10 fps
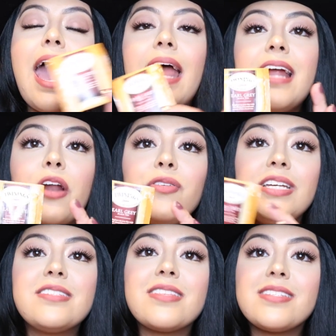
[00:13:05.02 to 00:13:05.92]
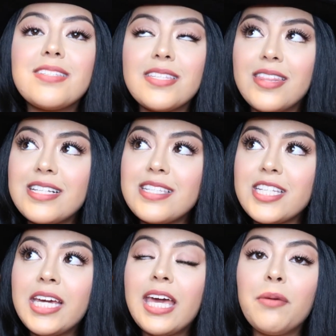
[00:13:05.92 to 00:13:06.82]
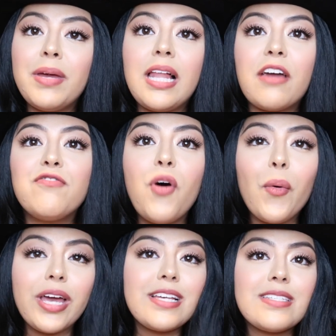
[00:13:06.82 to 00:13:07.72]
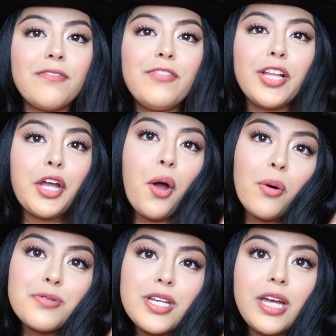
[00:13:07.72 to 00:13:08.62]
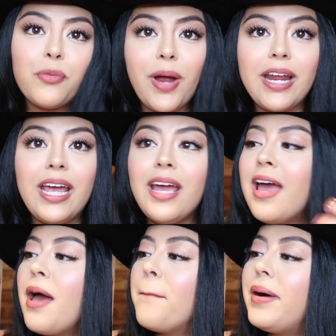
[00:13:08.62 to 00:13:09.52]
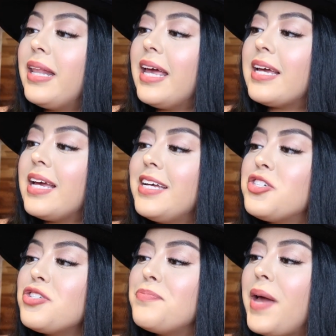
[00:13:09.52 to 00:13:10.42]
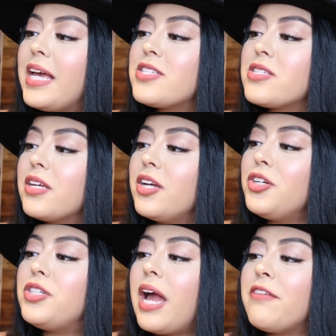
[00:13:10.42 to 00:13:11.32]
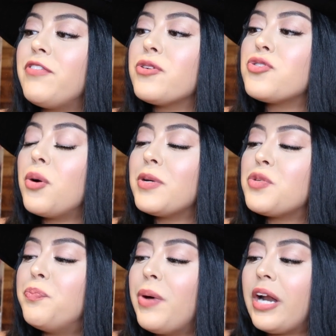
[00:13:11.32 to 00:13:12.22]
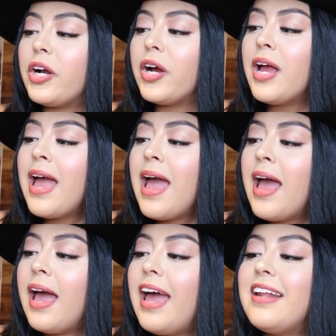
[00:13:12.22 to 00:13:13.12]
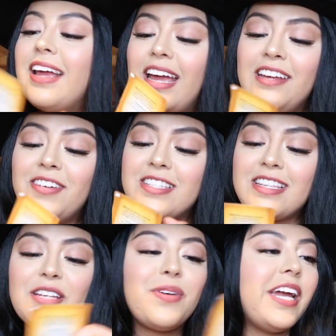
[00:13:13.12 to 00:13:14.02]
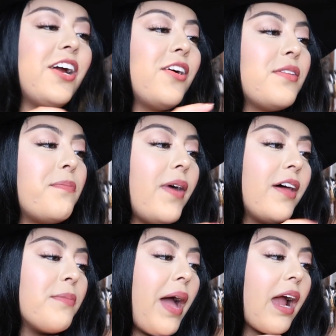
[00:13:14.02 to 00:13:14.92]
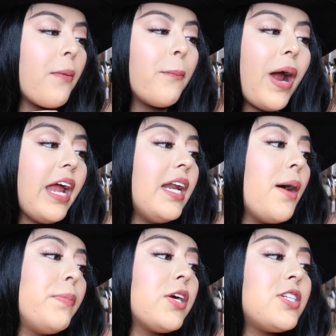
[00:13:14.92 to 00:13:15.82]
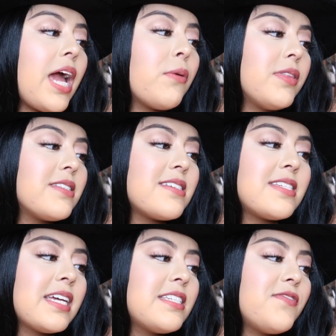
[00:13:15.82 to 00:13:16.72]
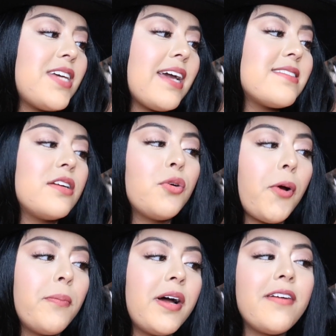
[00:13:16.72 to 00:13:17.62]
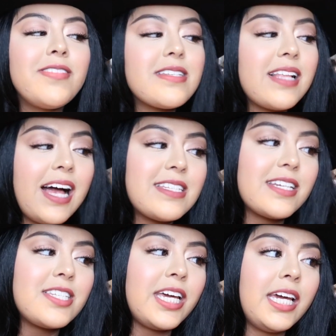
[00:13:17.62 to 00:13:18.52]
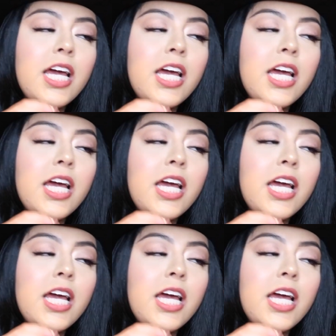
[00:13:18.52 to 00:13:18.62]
And not only does this tea keep me like focused and feeling cozy and ready, but like it just makes your day feel so much better. And it even says right here on the back, brighten up your day with the distinctive taste and aroma of this classic tea.